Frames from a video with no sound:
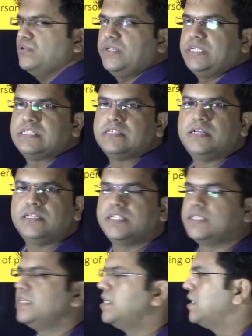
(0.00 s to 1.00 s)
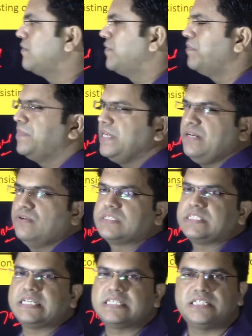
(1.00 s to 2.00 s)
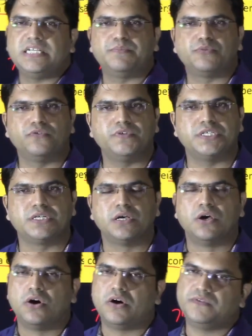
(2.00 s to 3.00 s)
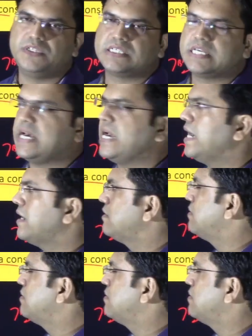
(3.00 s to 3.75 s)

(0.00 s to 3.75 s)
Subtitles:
you initially that there are 15 or 16 provisions of this act,